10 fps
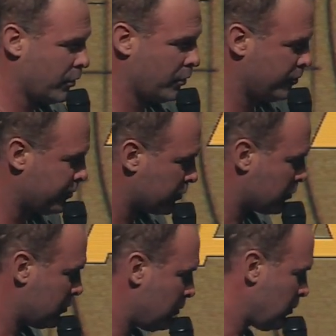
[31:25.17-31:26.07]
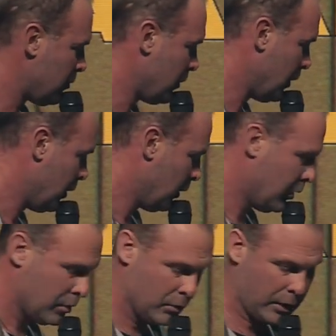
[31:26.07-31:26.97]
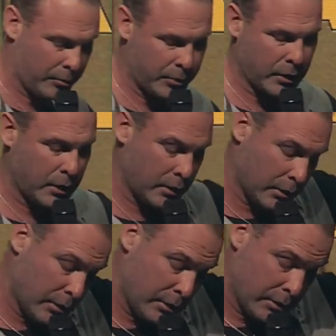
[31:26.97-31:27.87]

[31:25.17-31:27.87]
you. Lord, I pray that,